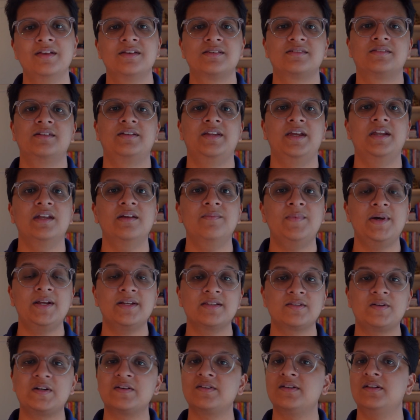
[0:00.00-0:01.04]
So DataMind
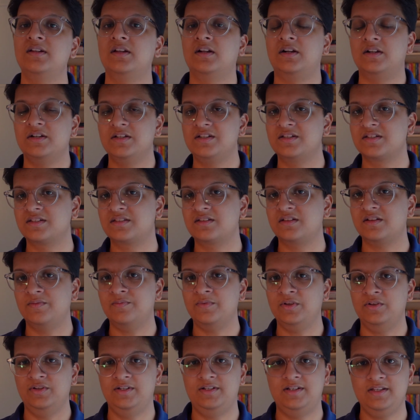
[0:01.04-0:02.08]
is one of the largest
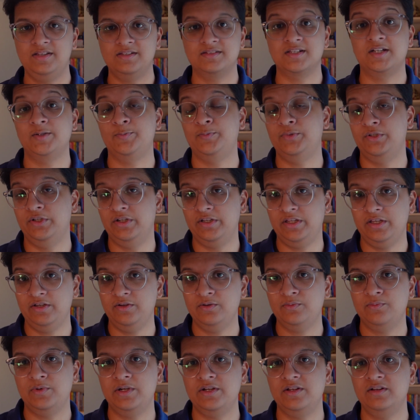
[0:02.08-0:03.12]
communities at
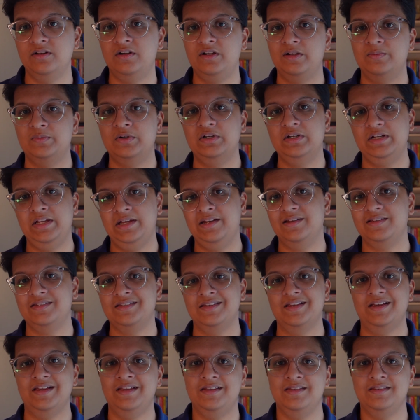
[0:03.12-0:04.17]
Purdue where you learn about data
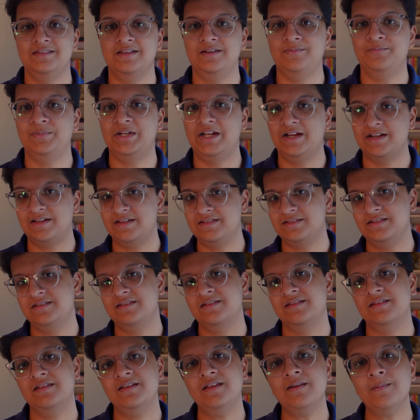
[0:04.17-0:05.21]
science and practices
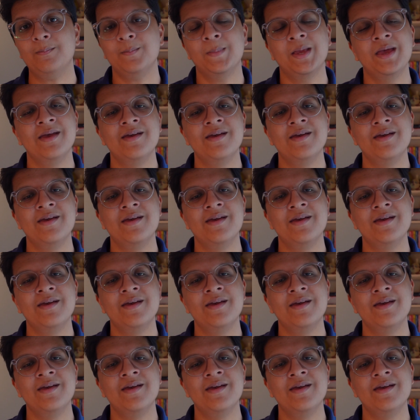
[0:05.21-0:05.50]
in it.